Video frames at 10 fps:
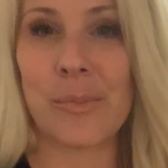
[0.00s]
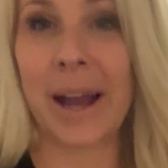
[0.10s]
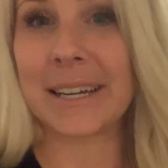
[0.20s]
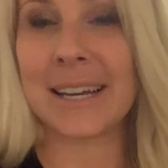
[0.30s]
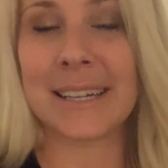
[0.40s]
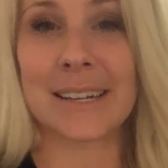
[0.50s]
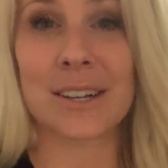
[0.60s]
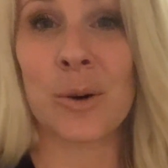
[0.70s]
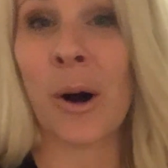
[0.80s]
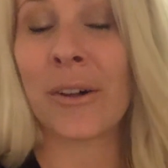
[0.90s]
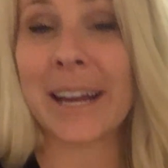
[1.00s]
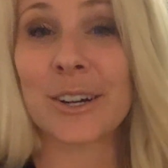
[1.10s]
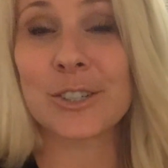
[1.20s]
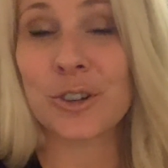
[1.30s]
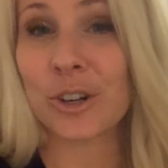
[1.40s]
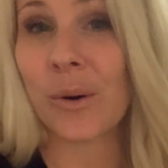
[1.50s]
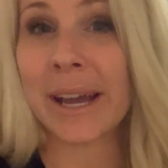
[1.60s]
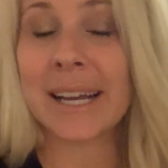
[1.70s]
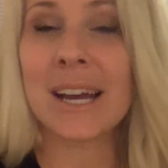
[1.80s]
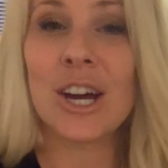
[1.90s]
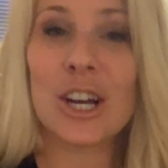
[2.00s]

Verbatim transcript: Biden and Kamala Harris are going